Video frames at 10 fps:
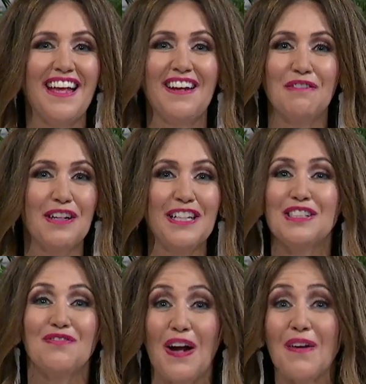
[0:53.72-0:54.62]
and
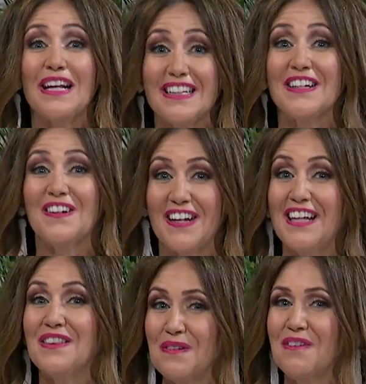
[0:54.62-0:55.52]
it's very clear
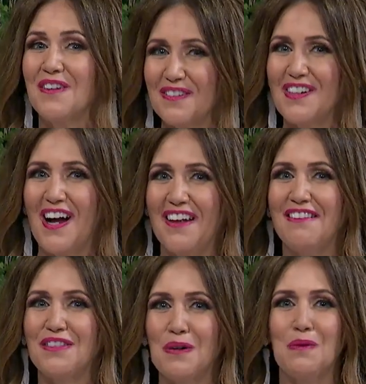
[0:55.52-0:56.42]
in the Word of God
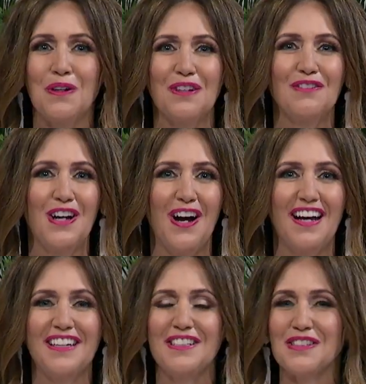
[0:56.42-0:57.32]
that the Word of
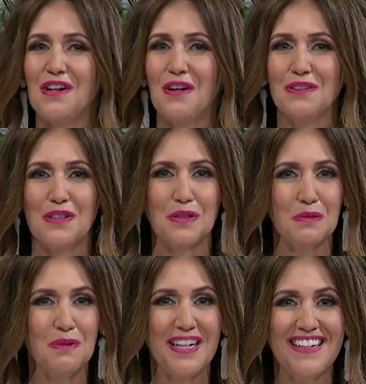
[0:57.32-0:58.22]
God is called
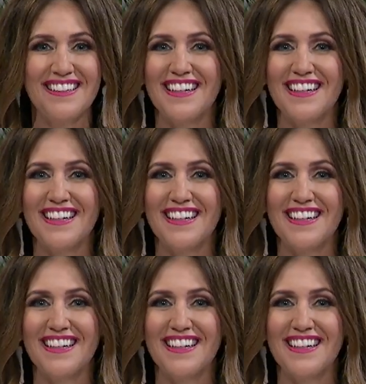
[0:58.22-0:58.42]
sweet,